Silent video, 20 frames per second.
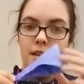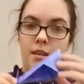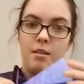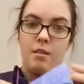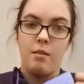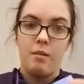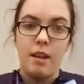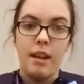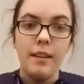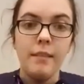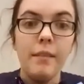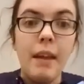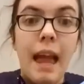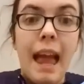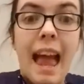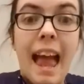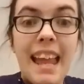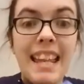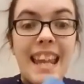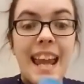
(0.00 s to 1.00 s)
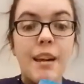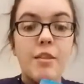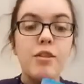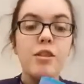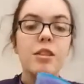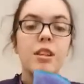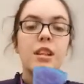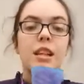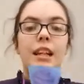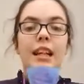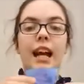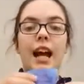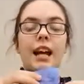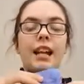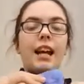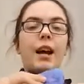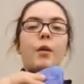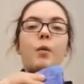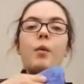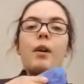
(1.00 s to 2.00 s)
Okay, and now you're gonna cut
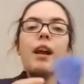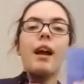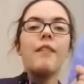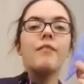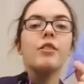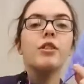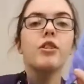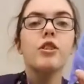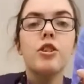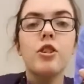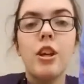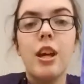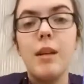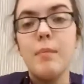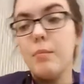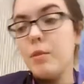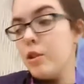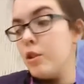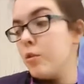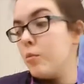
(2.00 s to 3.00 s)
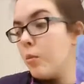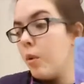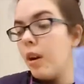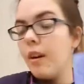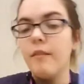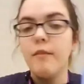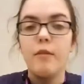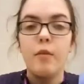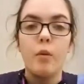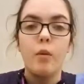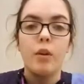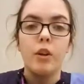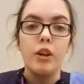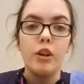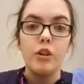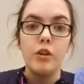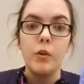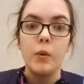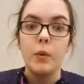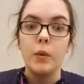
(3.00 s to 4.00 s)
out whatever shapes you want for
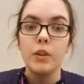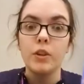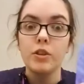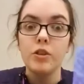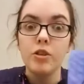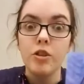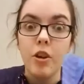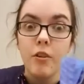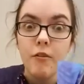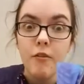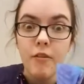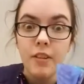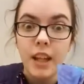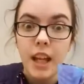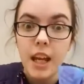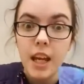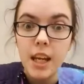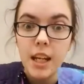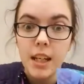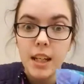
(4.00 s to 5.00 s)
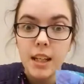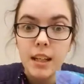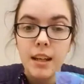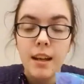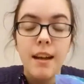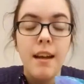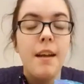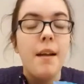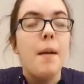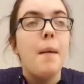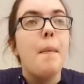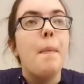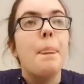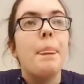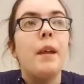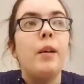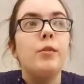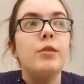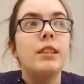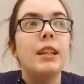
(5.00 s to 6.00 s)
your snowflake.
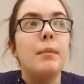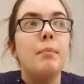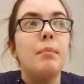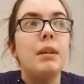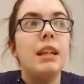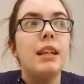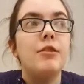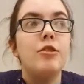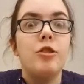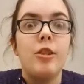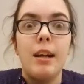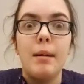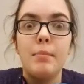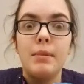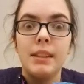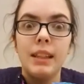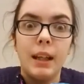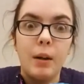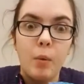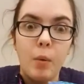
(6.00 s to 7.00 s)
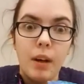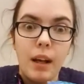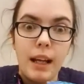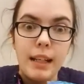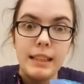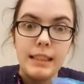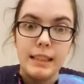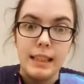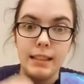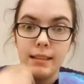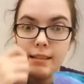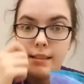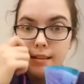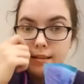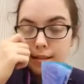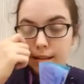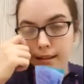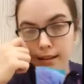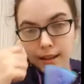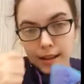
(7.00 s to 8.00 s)
Those can be shapes like what I sent
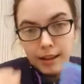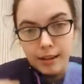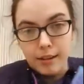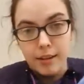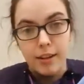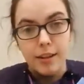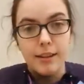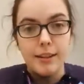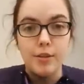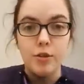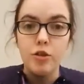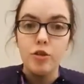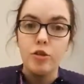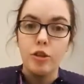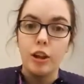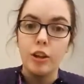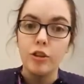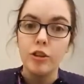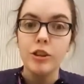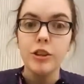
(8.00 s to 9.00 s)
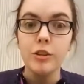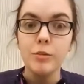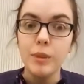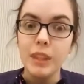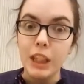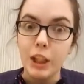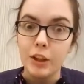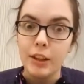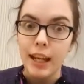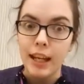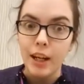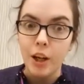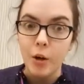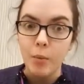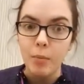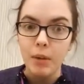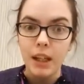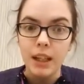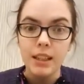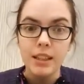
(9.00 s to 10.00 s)
in the instructions with our
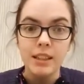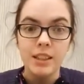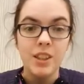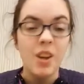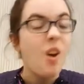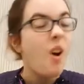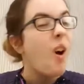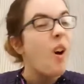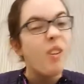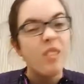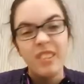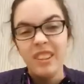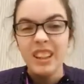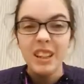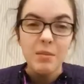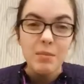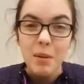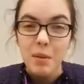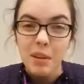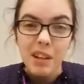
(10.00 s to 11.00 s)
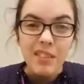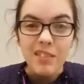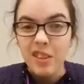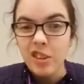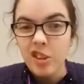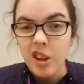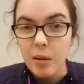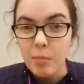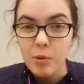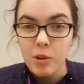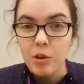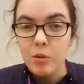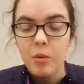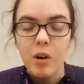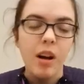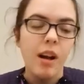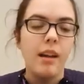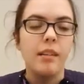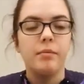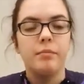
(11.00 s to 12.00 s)
take-home kits, or they can be whatever shapes you
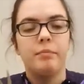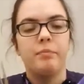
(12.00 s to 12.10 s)
want.